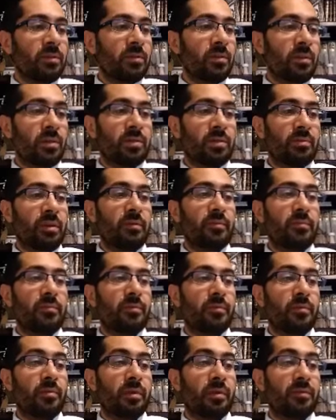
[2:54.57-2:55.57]
2, 3,
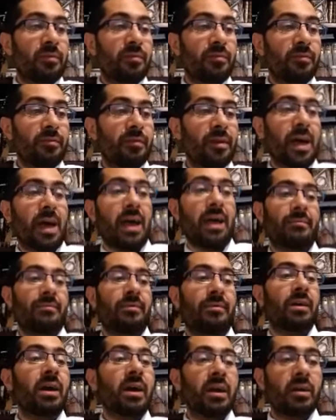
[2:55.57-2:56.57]
4, 5.
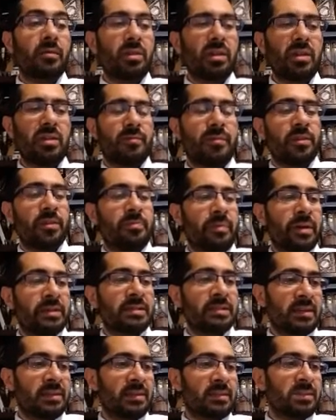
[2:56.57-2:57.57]
Really the fifth
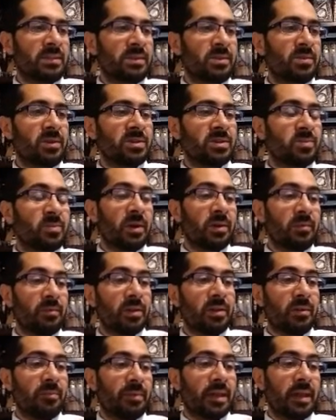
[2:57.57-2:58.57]
blessing on the Siddur is where it
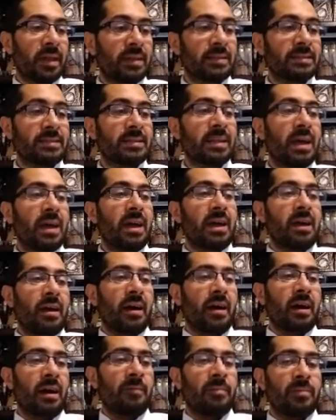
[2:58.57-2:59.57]
really begins
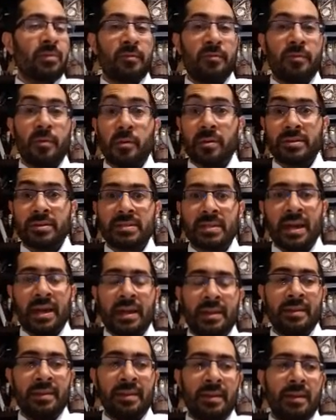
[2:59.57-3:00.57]
to focus
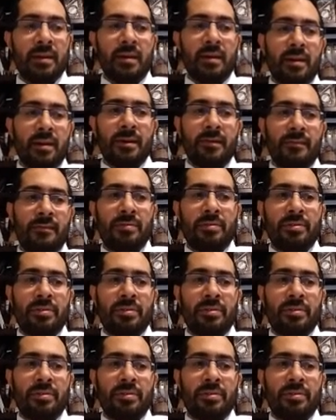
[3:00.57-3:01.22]
on of